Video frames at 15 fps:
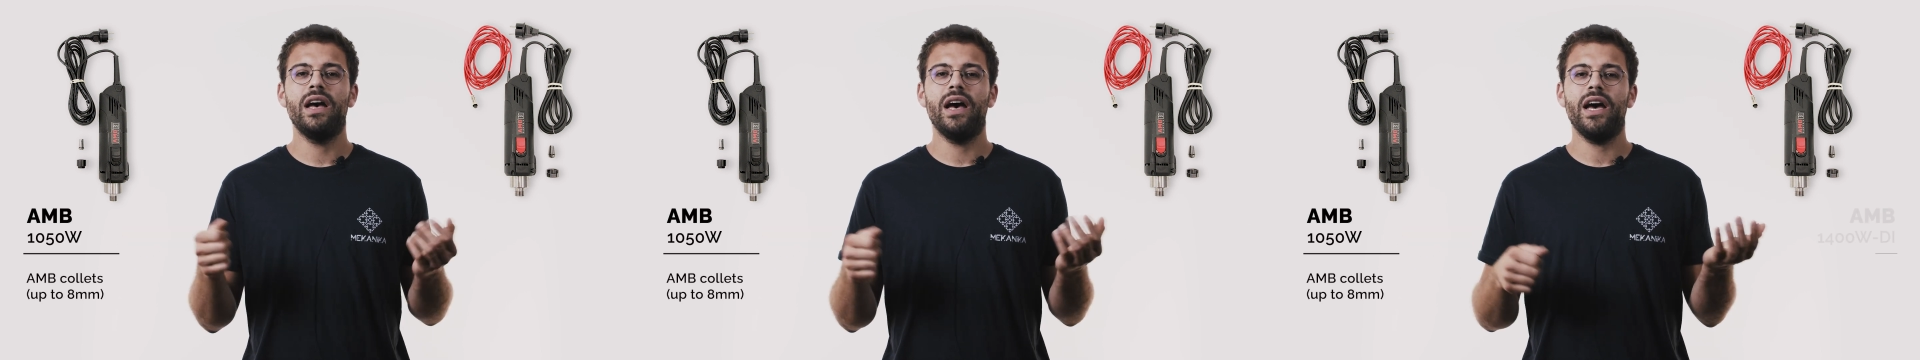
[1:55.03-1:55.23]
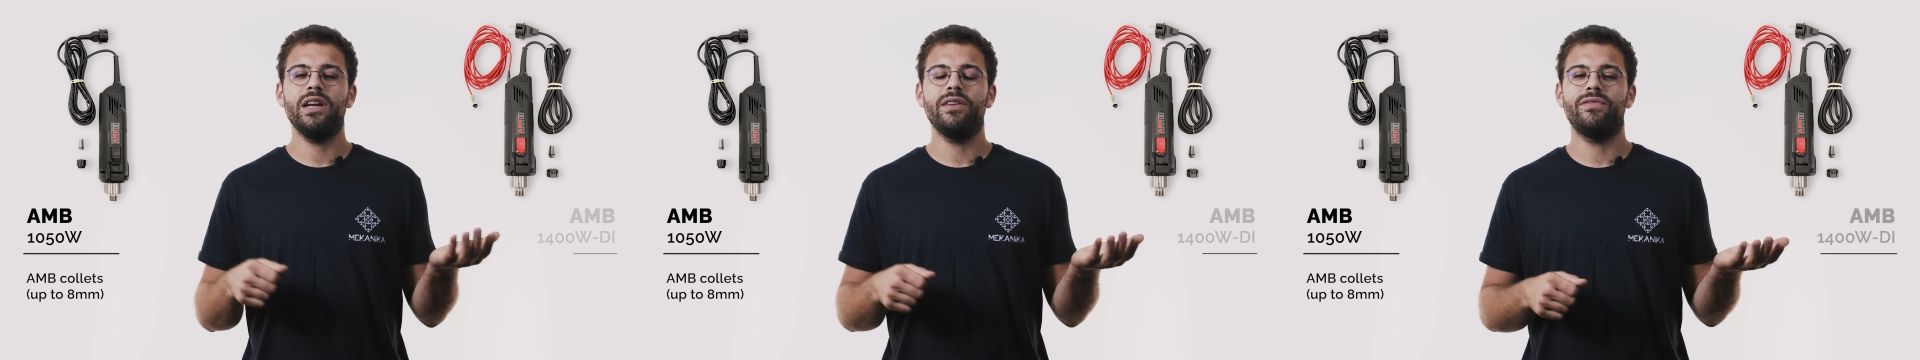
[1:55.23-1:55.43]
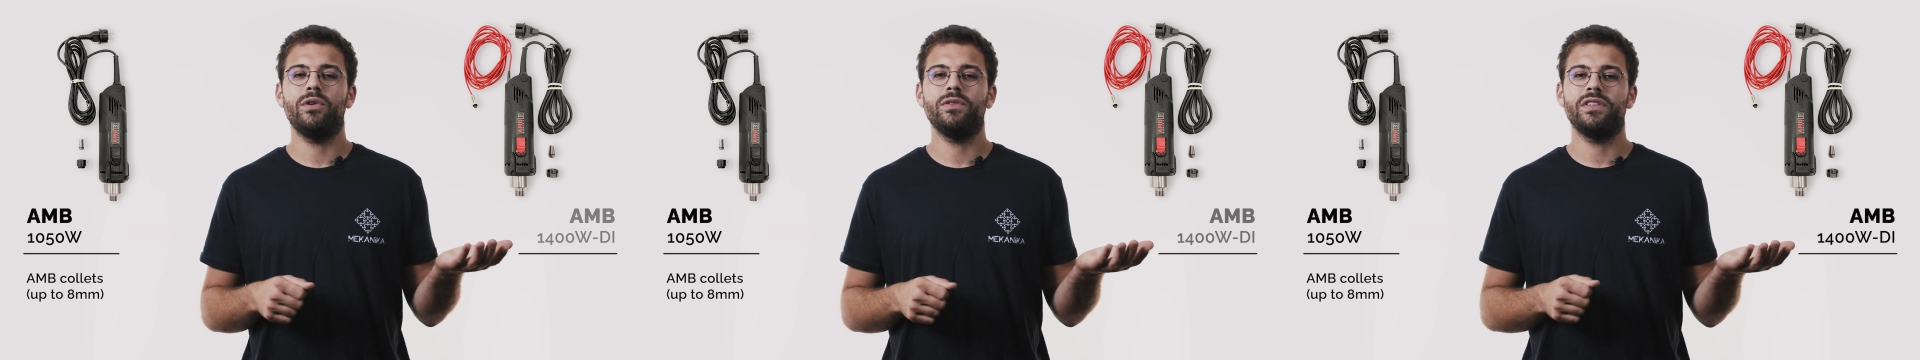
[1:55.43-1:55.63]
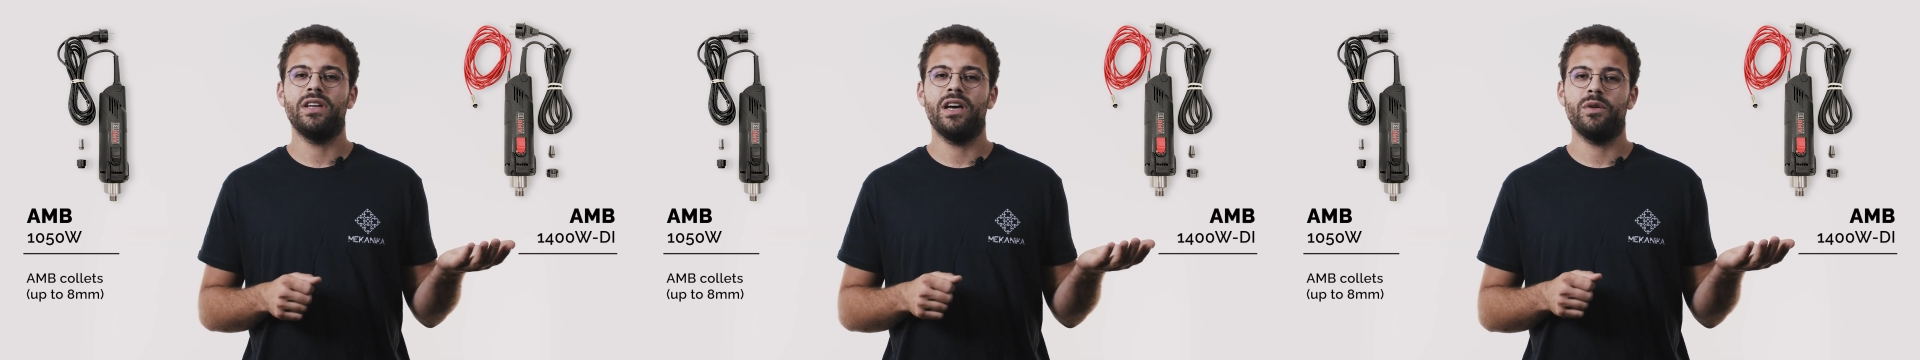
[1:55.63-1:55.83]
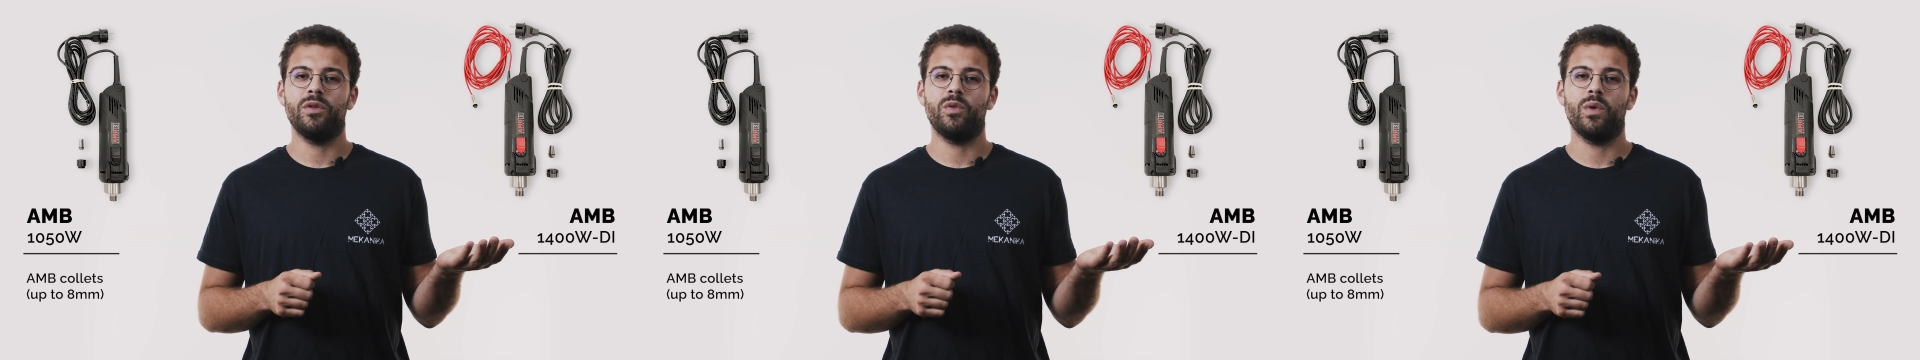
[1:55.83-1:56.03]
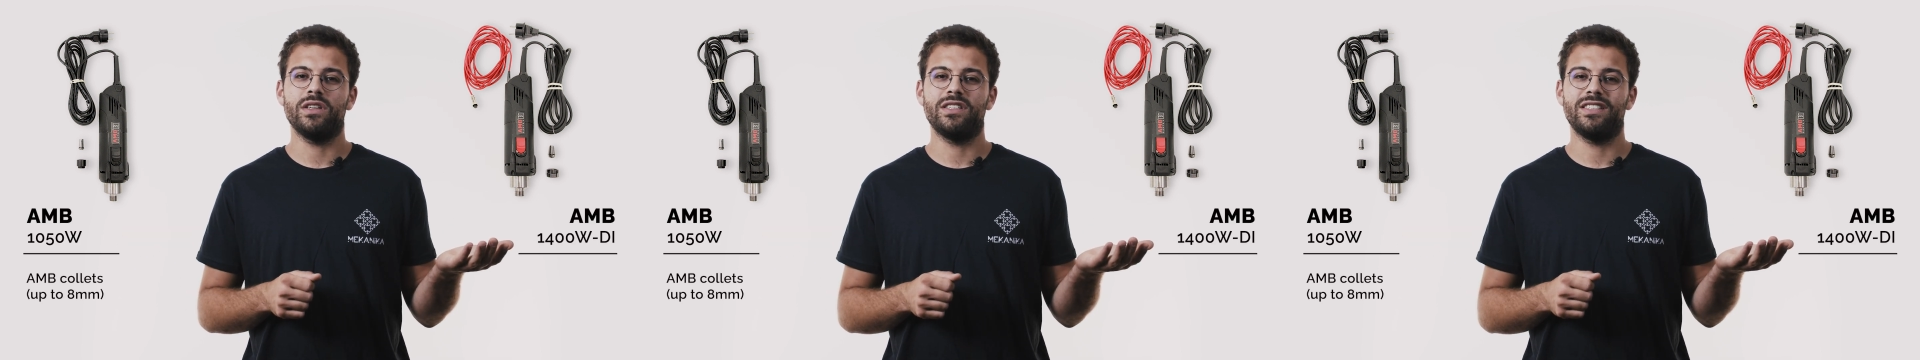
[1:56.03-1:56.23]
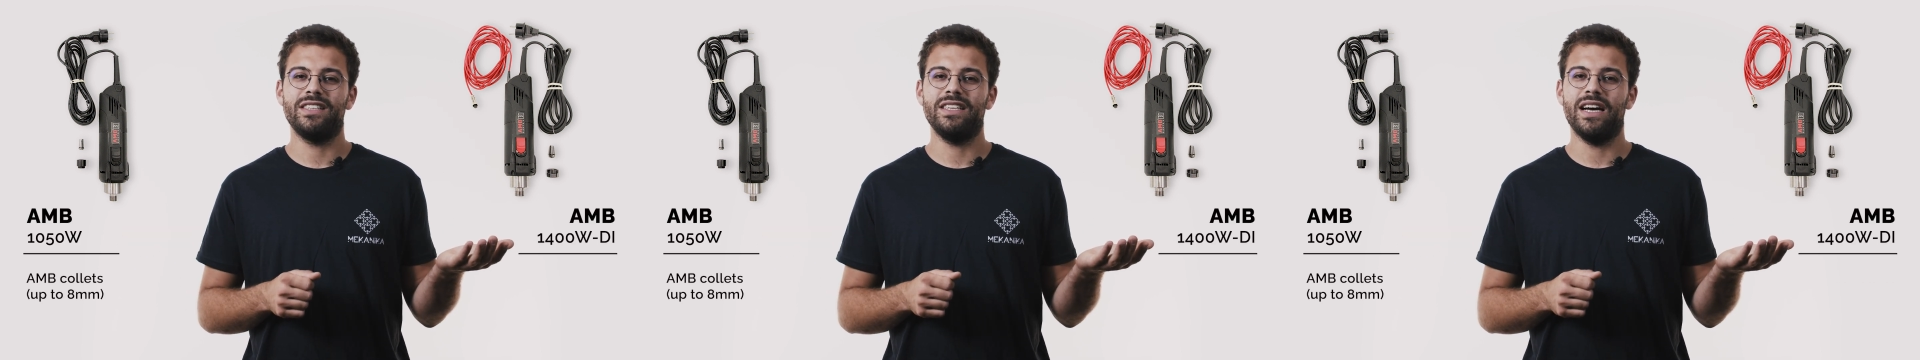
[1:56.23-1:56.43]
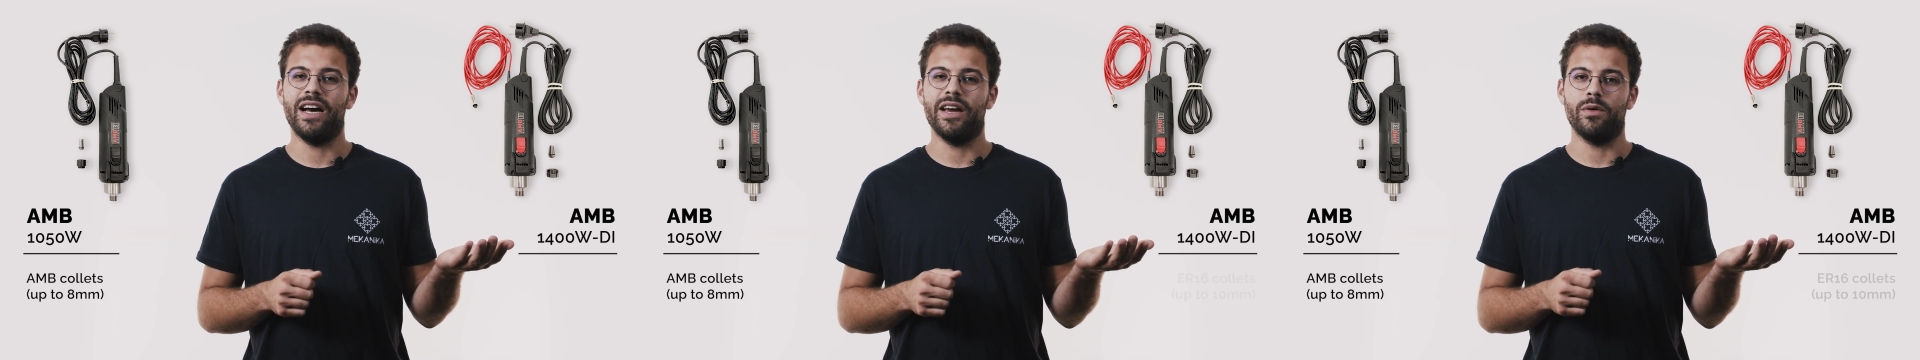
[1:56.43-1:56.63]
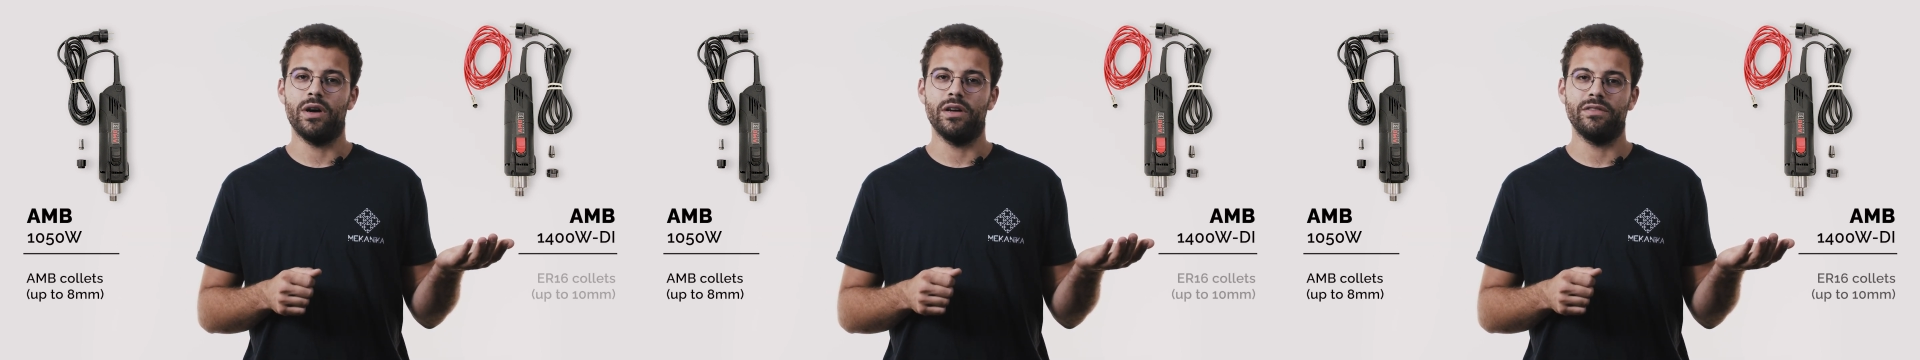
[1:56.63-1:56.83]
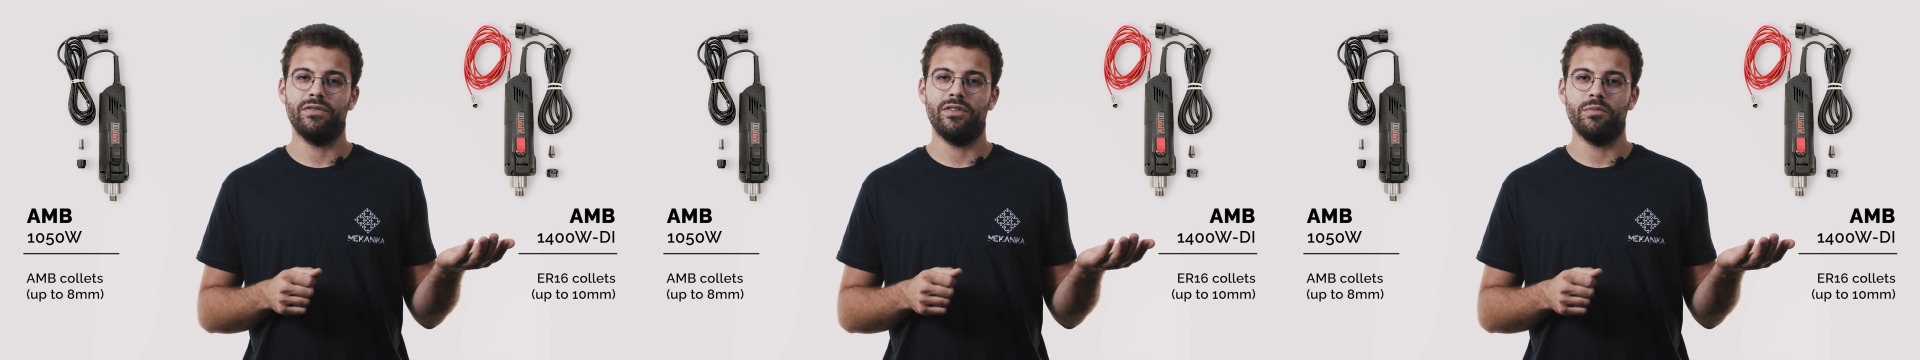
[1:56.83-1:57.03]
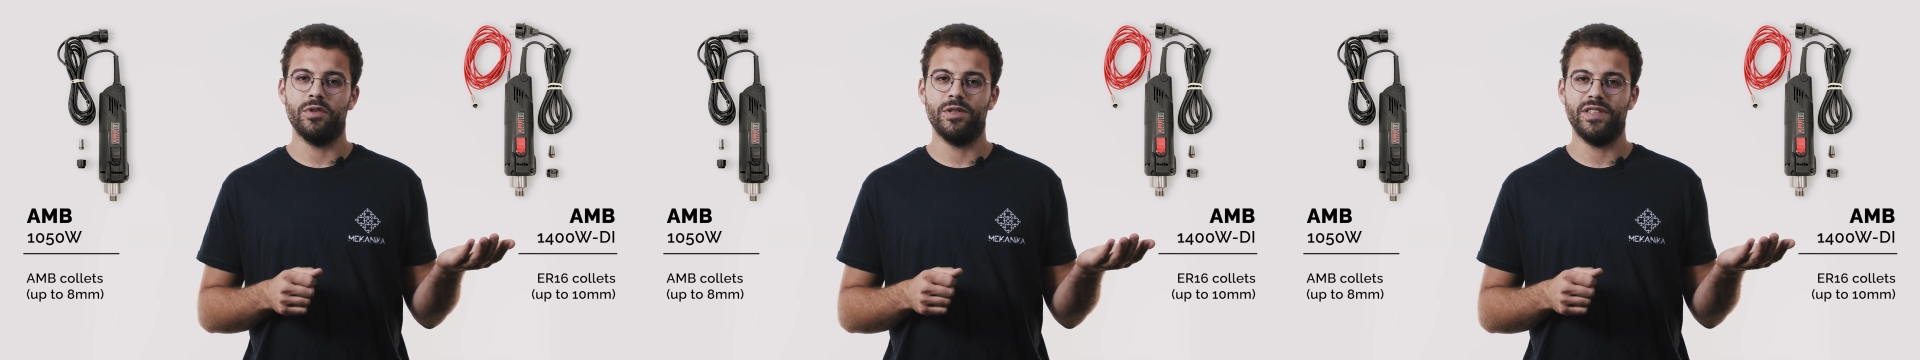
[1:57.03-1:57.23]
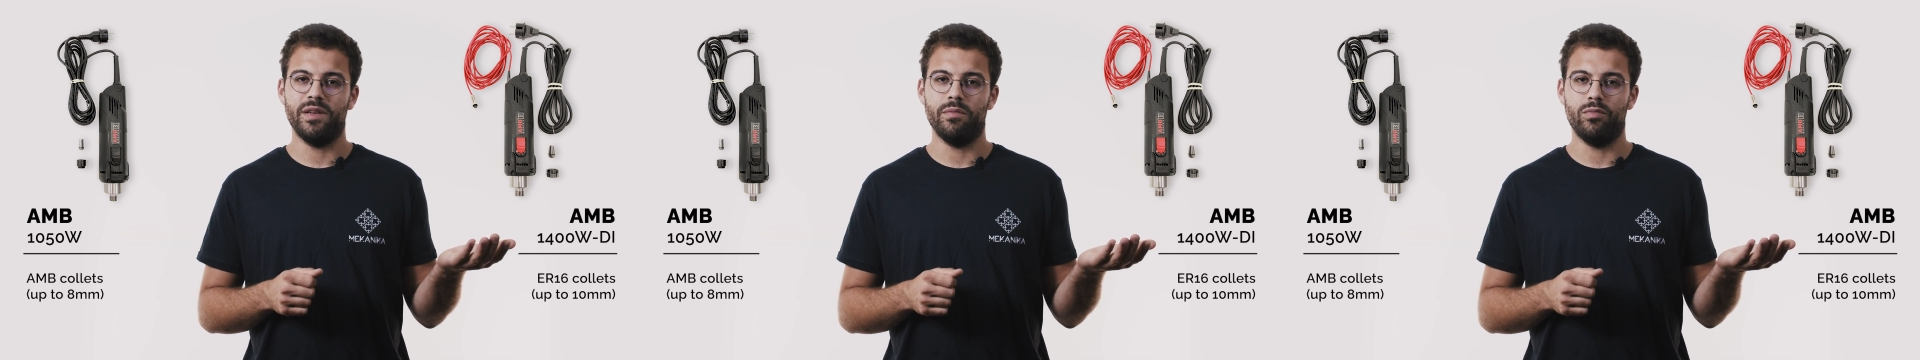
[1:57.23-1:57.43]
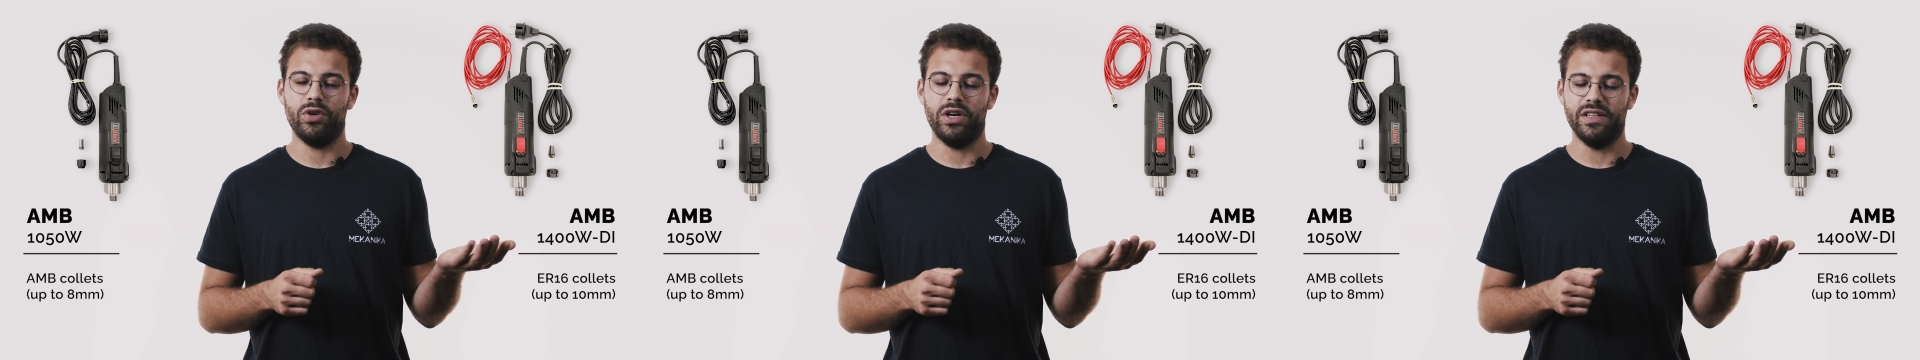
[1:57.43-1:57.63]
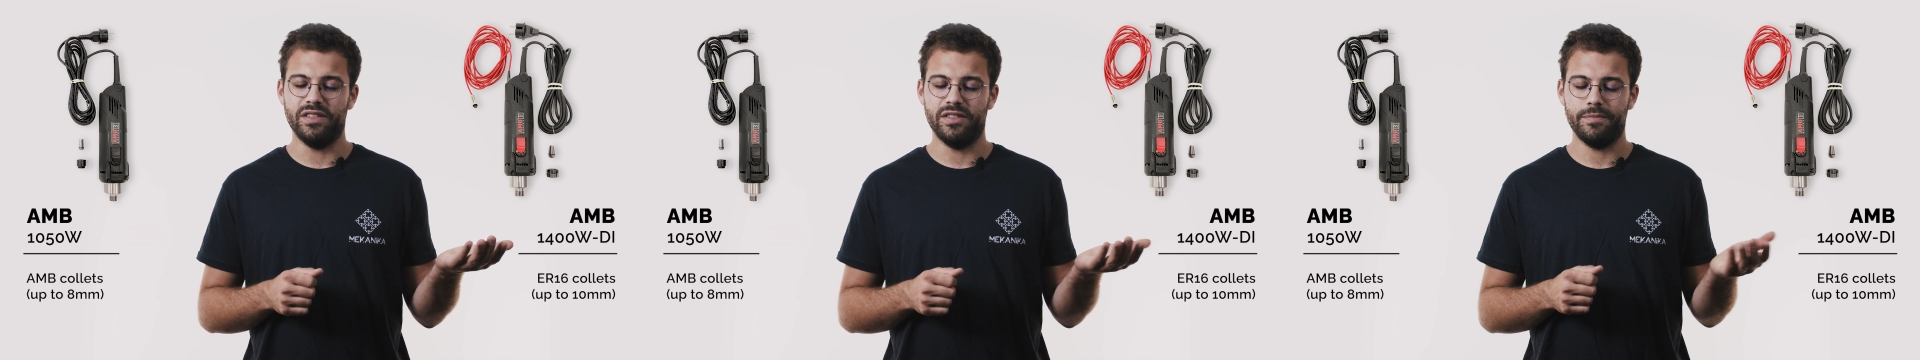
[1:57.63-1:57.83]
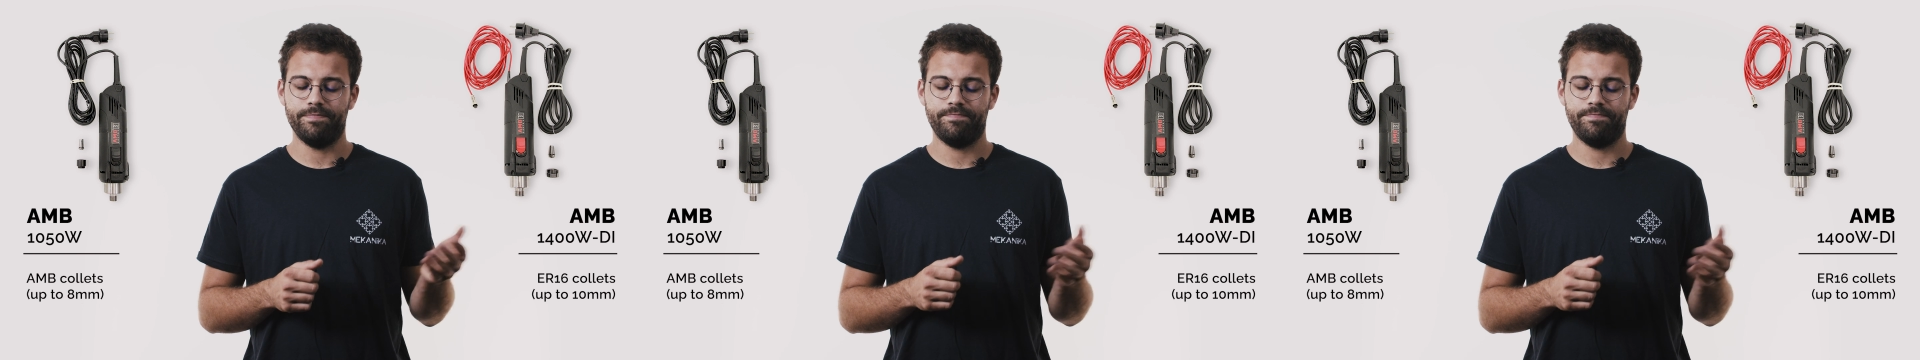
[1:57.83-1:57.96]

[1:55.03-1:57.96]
and a 1400 watts DI router from the same brand.